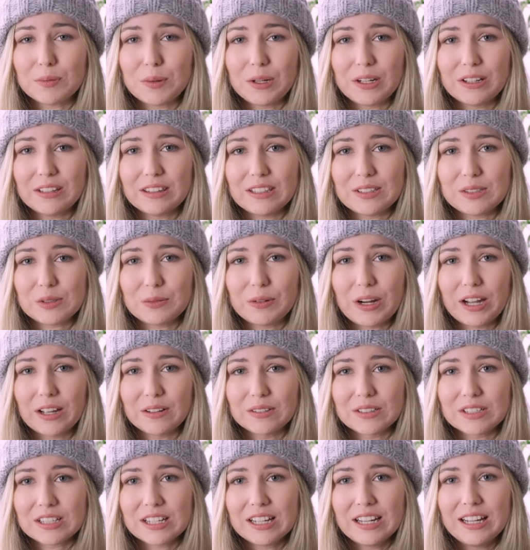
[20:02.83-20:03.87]
wearing these
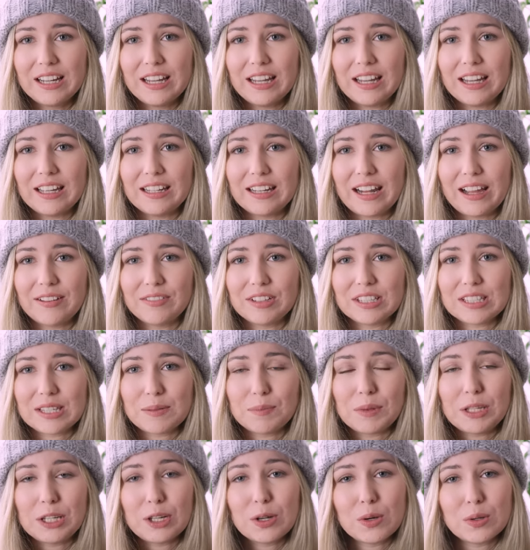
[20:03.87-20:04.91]
around and having
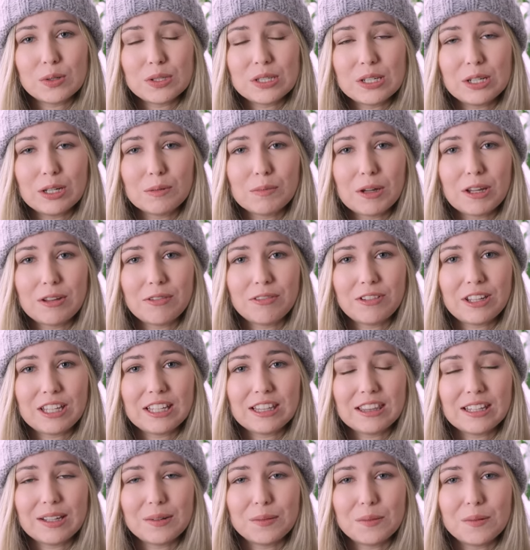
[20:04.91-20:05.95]
something cozy on my
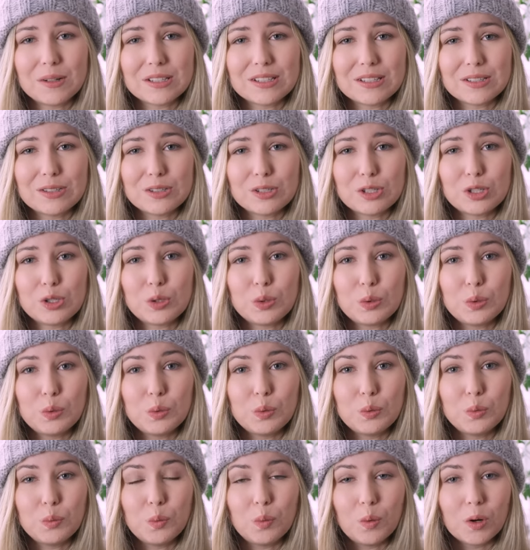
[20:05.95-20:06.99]
feet that wasn't
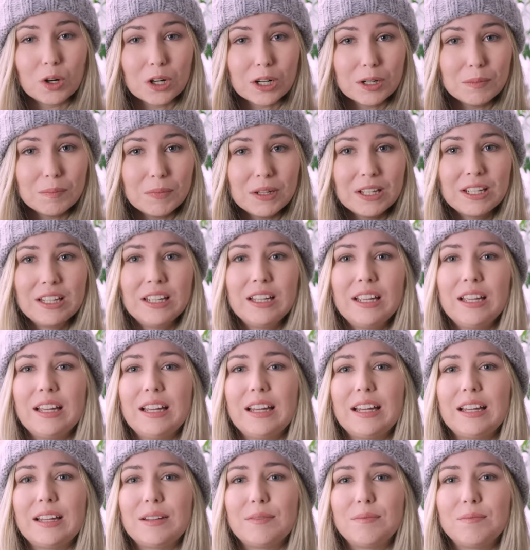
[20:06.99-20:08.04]
too warm.
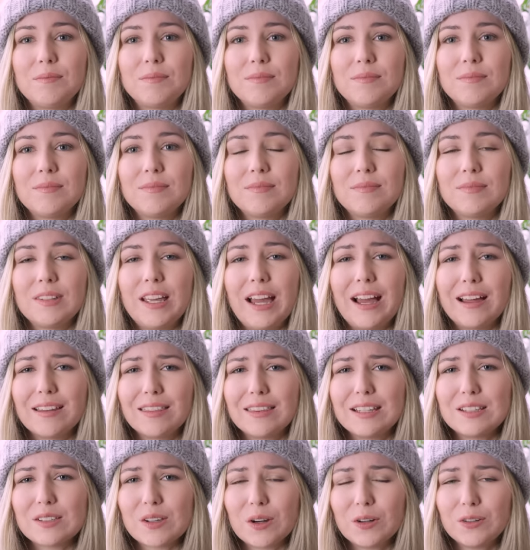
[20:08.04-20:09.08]
Um, yeah,
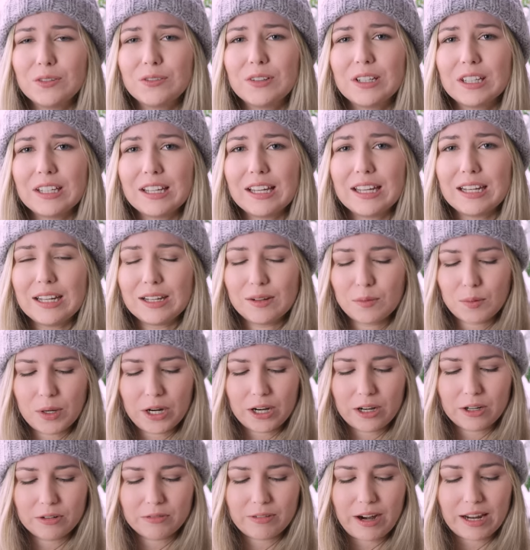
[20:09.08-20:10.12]
these aren't really getting
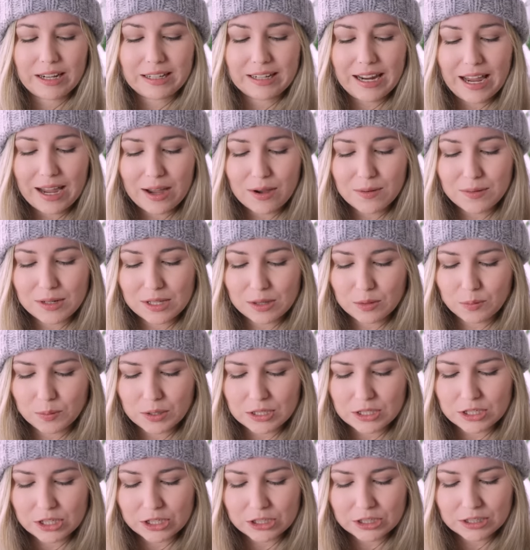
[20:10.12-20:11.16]
wear right now in the
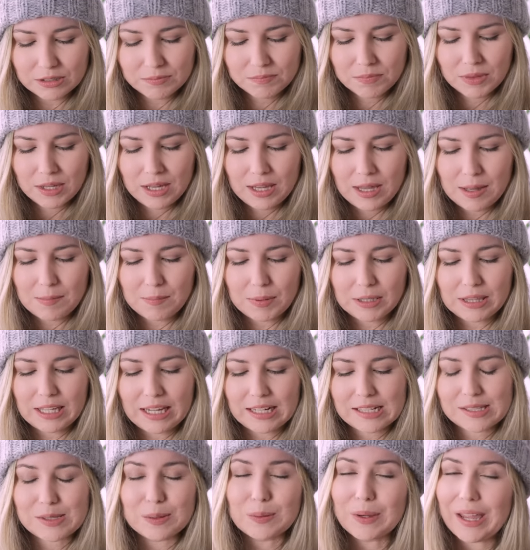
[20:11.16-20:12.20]
winter, but that
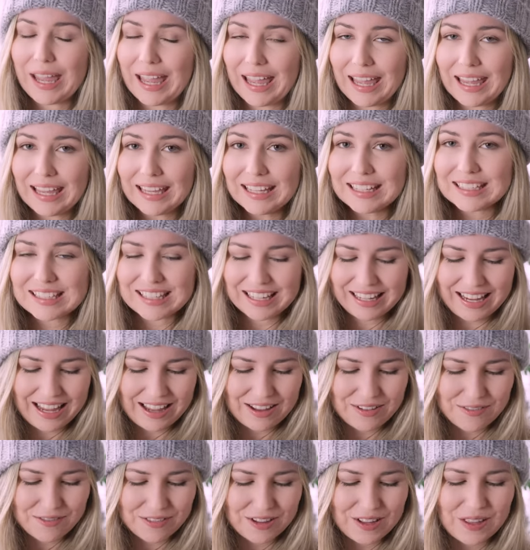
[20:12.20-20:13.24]
is okay because I
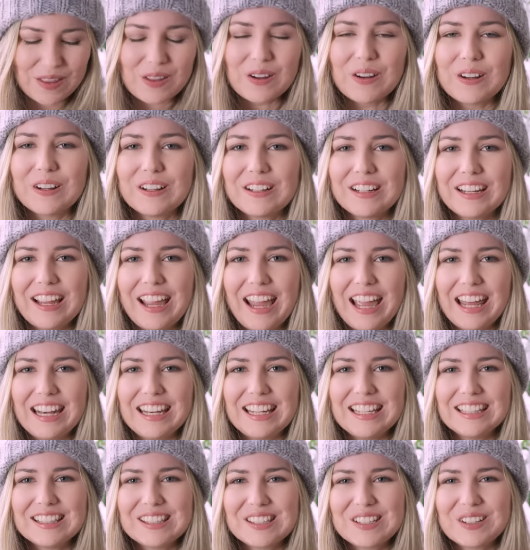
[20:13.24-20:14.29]
have other hand
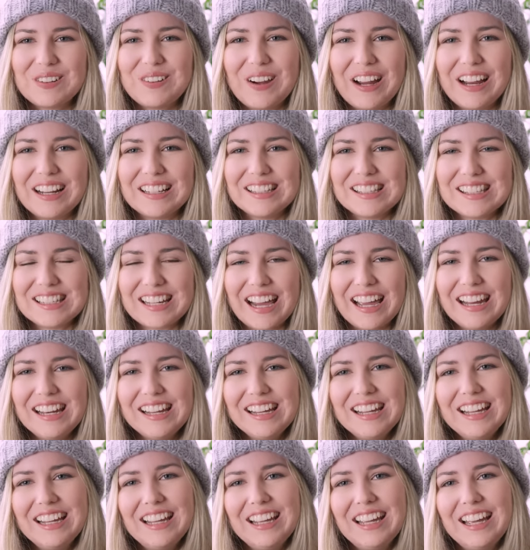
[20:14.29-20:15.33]
knits to wear instead
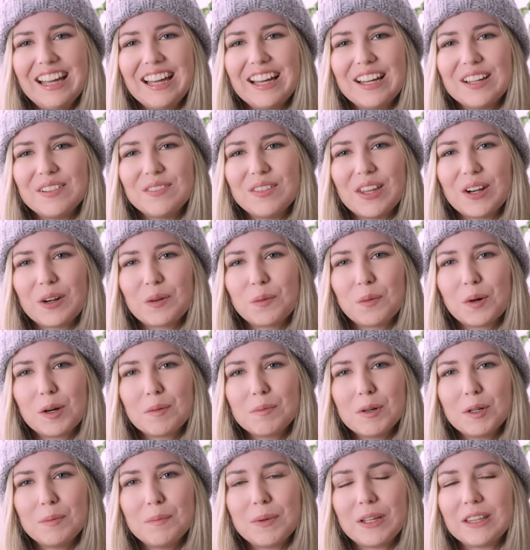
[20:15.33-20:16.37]
um, that are
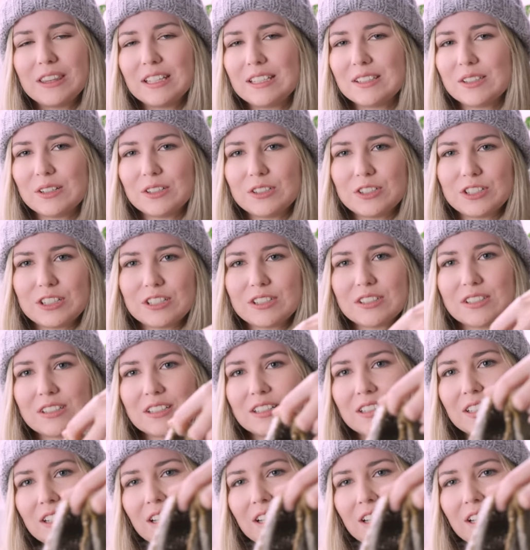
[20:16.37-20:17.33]
warmer, but these are just